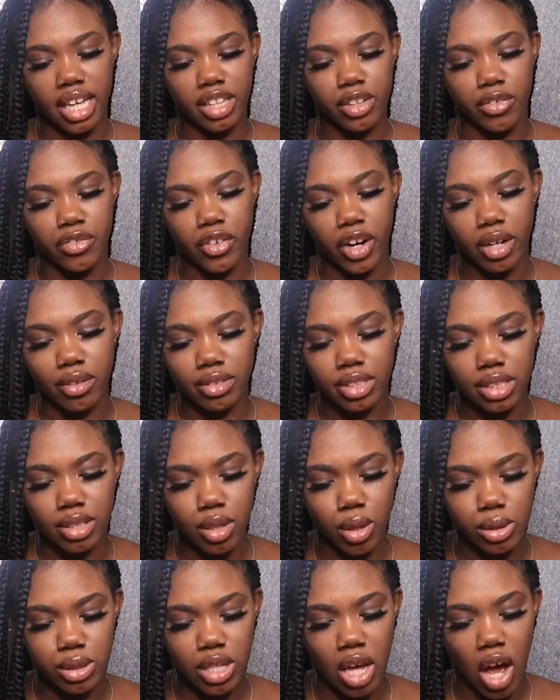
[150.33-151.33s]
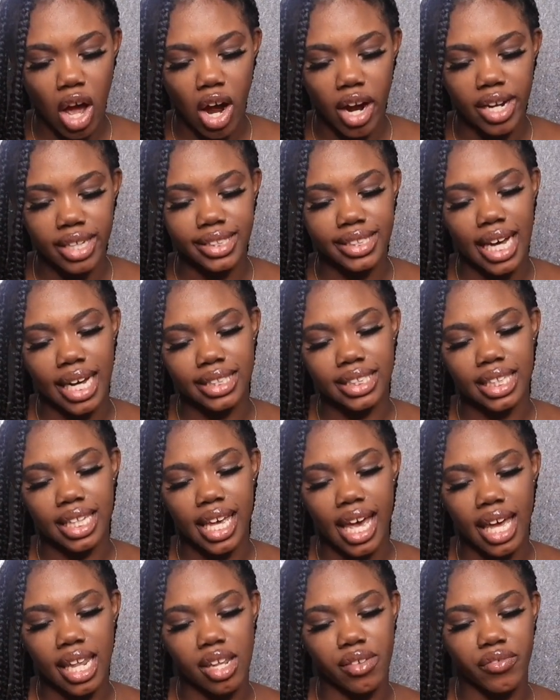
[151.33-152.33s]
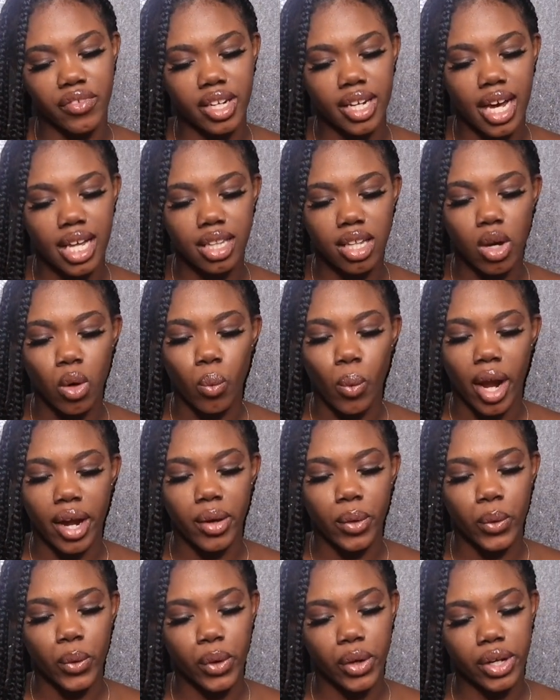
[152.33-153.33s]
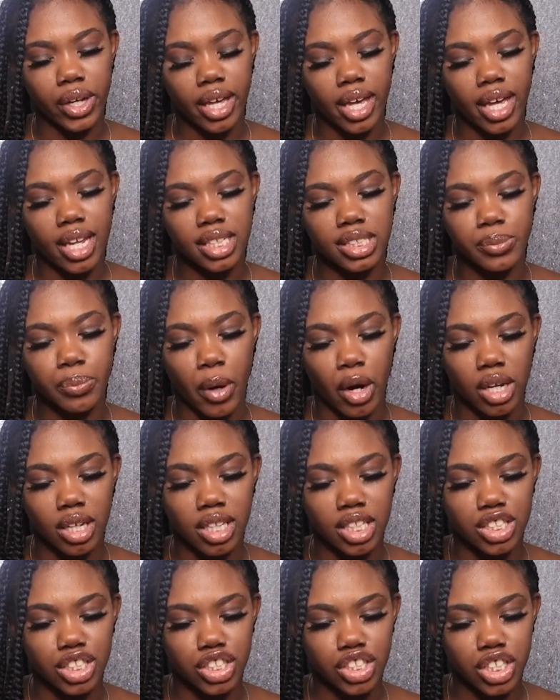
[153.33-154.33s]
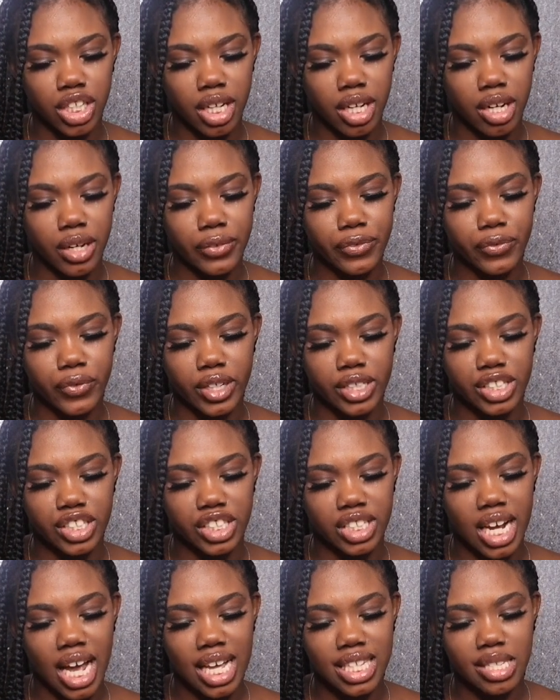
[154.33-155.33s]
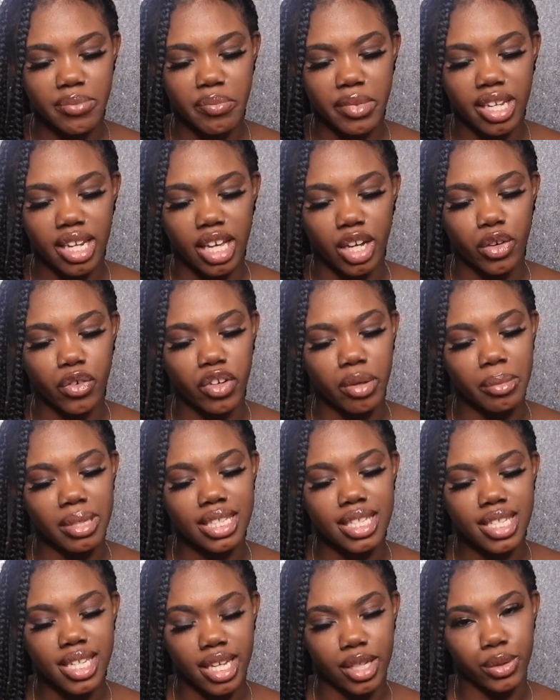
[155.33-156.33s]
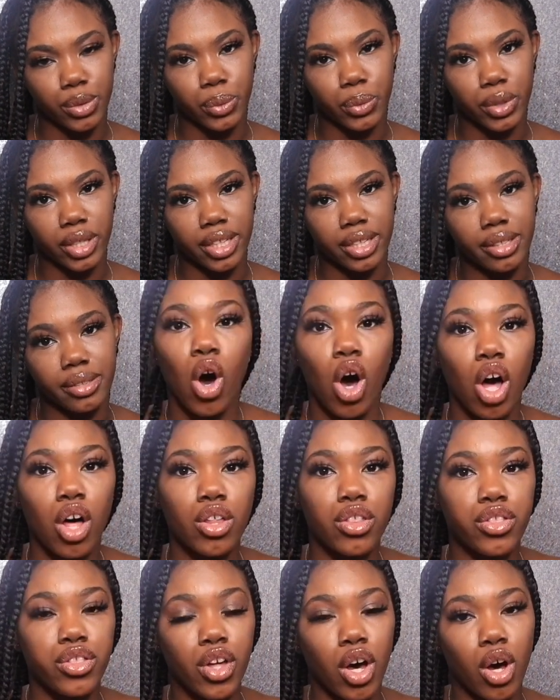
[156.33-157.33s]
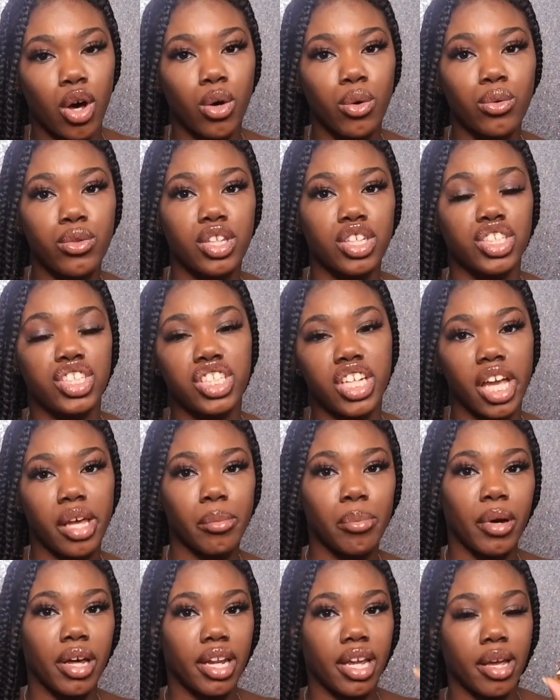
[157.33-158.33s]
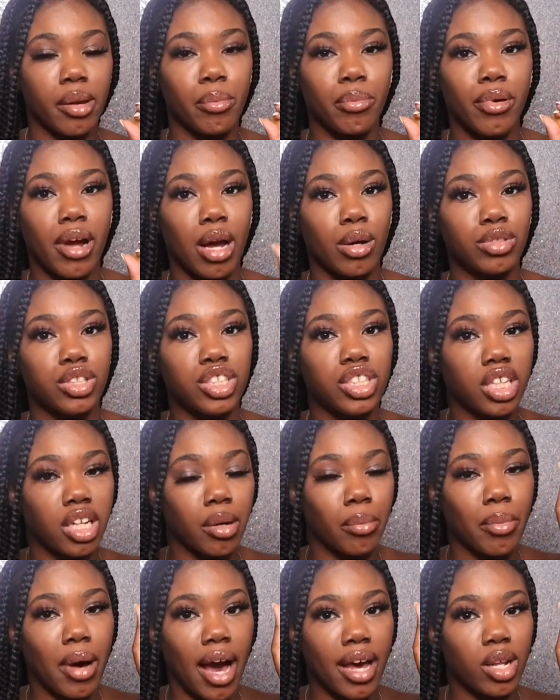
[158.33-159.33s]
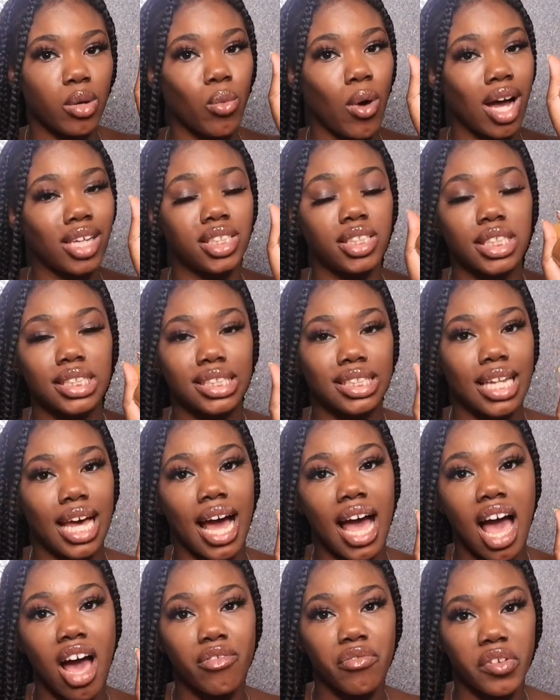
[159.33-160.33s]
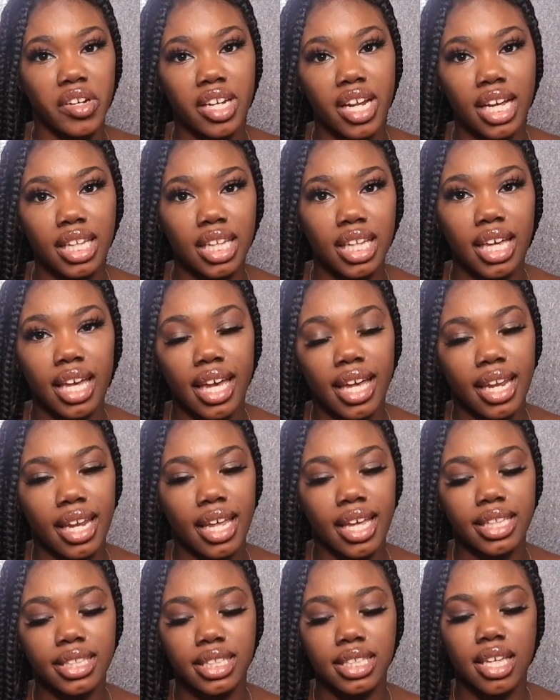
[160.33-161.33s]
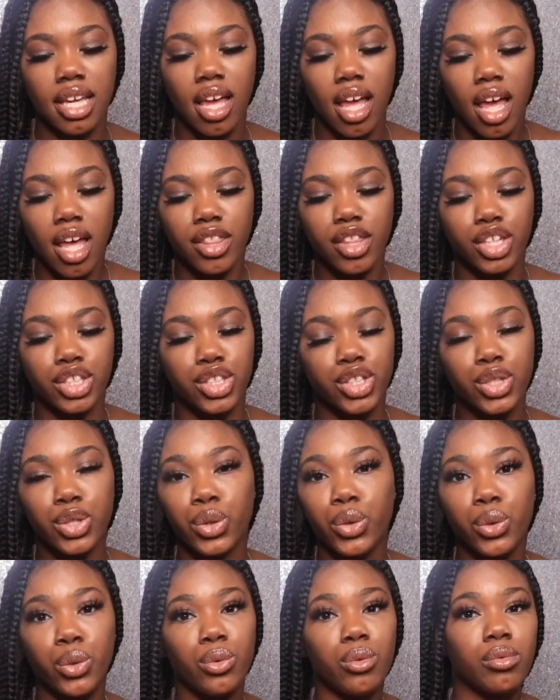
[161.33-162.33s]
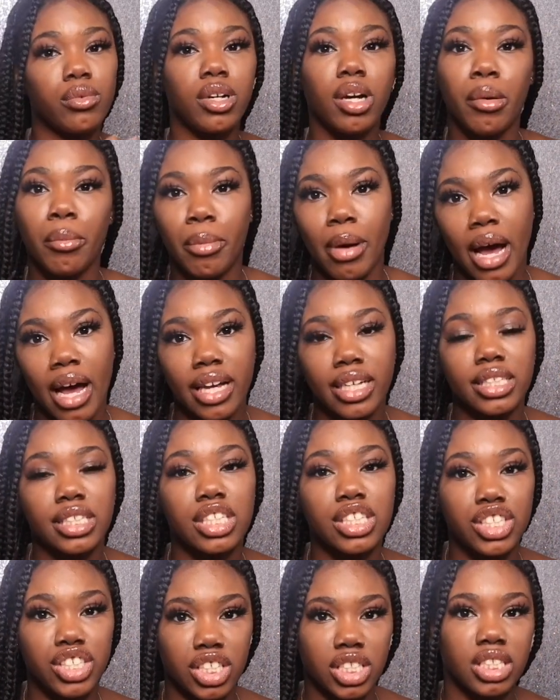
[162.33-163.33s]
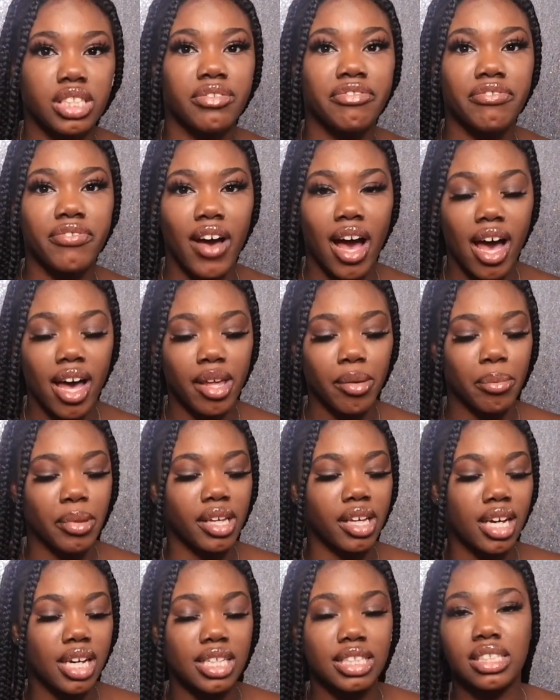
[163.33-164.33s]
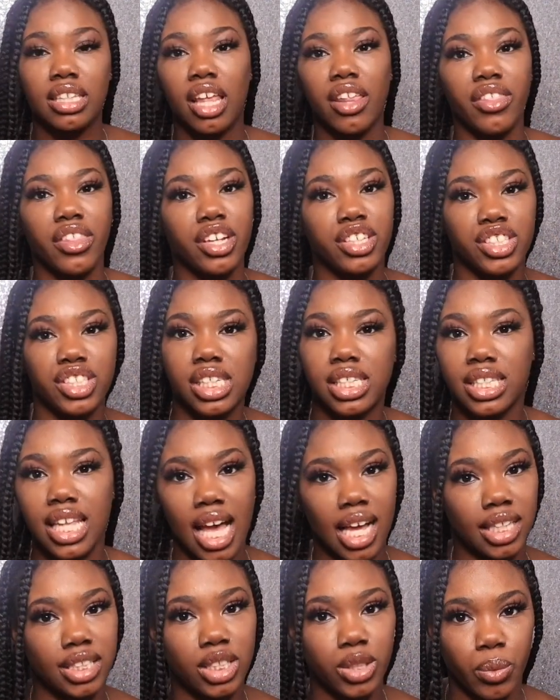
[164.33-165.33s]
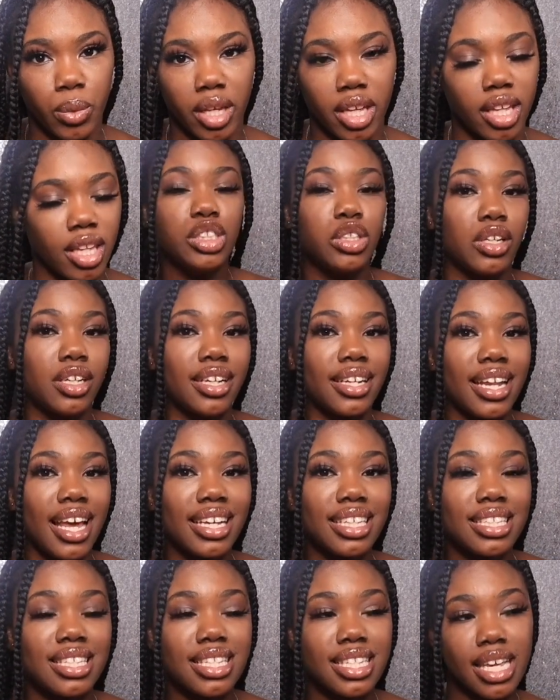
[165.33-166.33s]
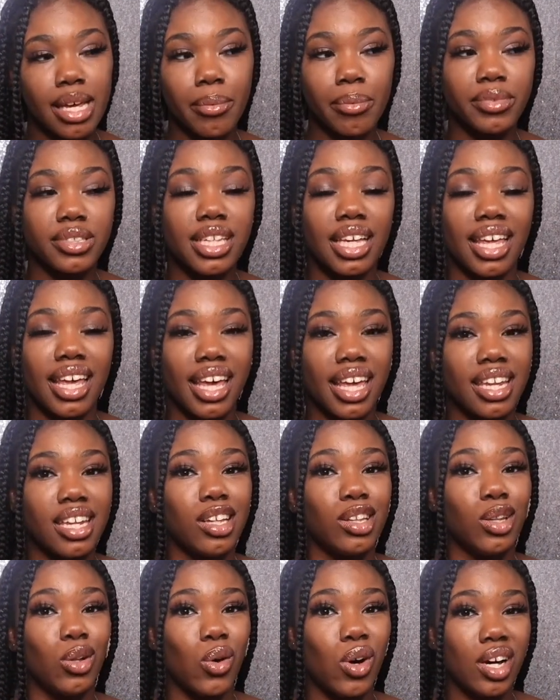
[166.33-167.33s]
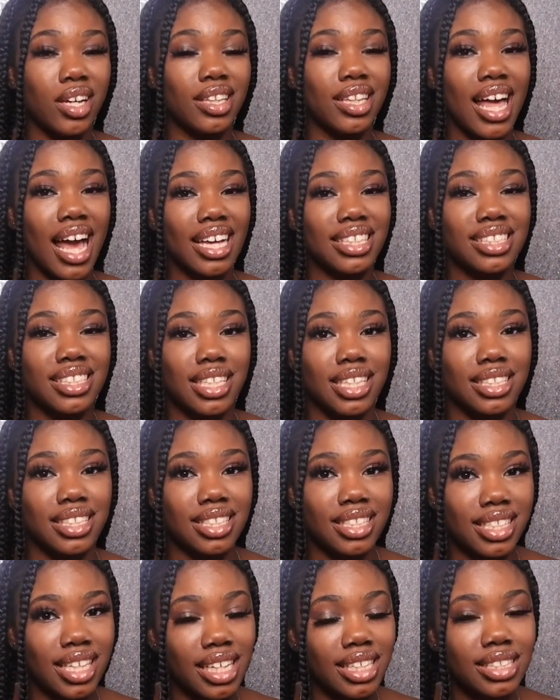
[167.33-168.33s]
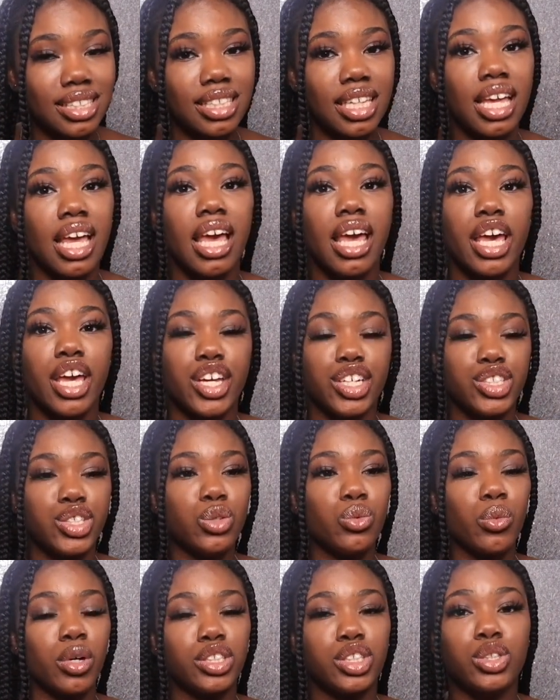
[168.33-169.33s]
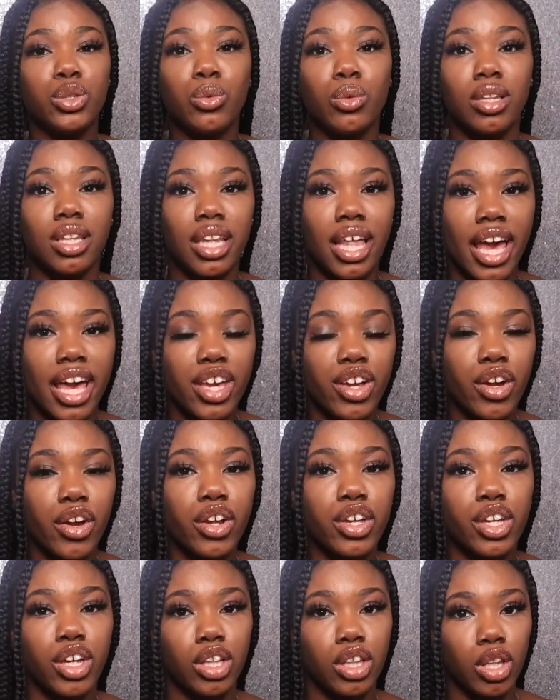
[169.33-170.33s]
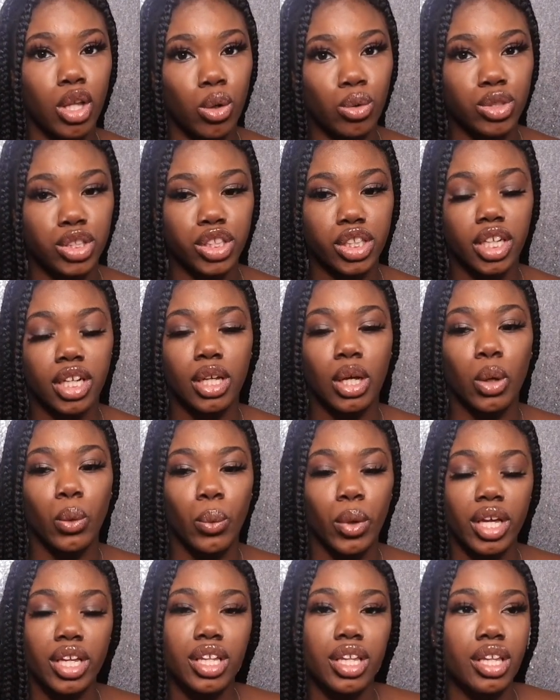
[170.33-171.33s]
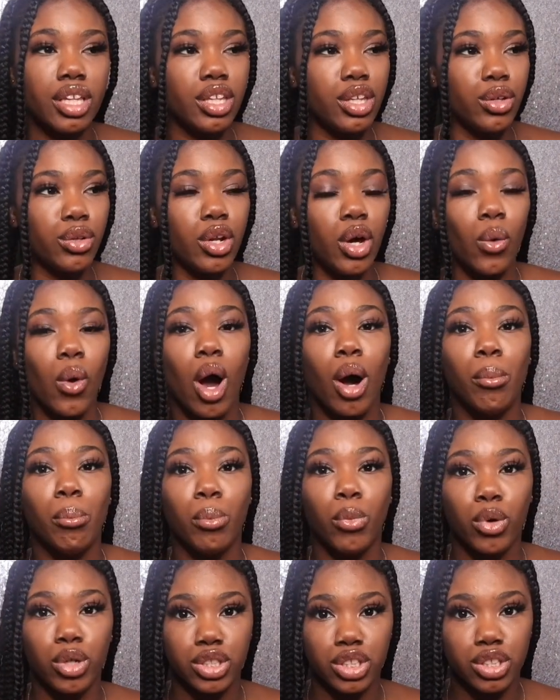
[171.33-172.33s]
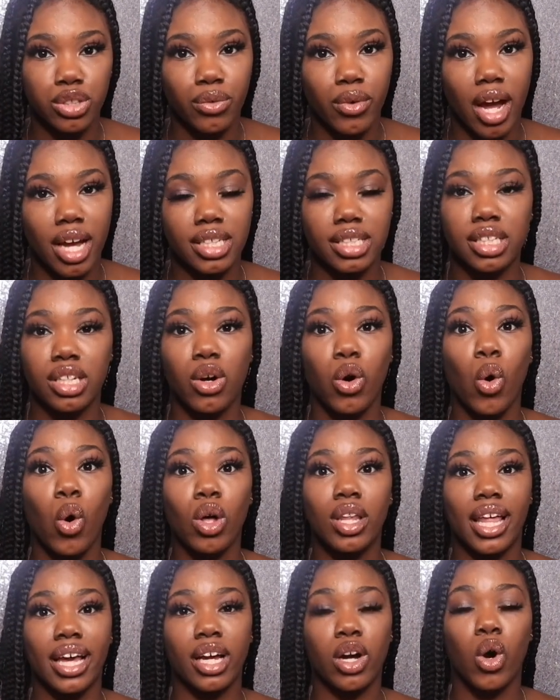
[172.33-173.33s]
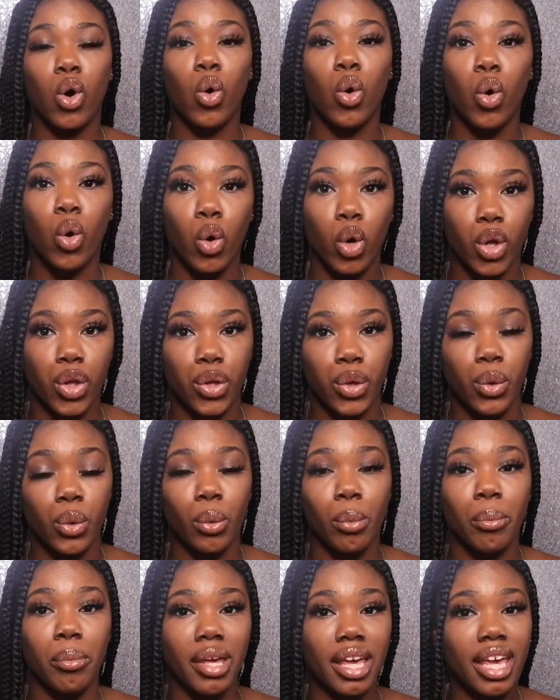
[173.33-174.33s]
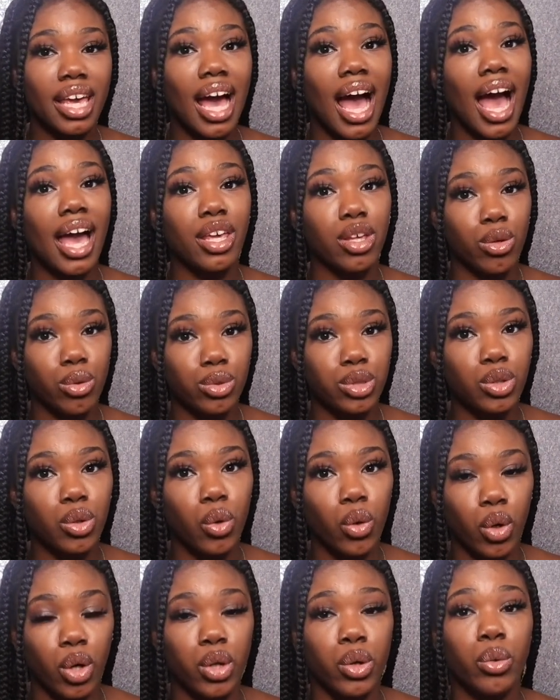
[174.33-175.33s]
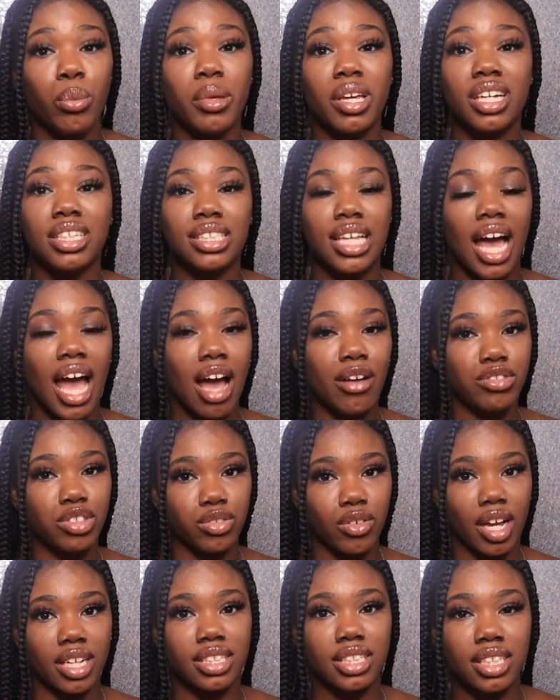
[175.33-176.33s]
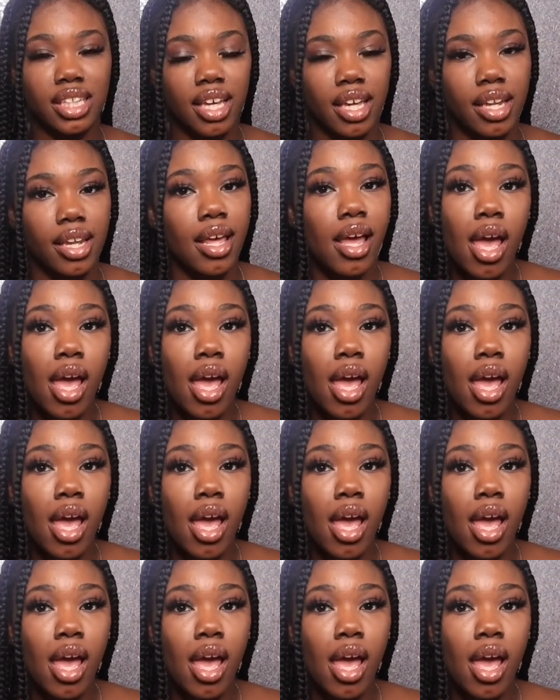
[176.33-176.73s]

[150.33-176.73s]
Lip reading: the fragrance notes are intoxicating vanilla, white orchid, sparkling sugar, fresh jasmine, and creamy sandalwood. Although the shea butter and brown sugar body wash does not have vanilla in it, the two combines just fine because they're just as sweet. So the next tip to getting a long-lasting scent is you want to layer your lotion with, you know, a moisturizer or like an oil. Me, I use oil because I have dry skin.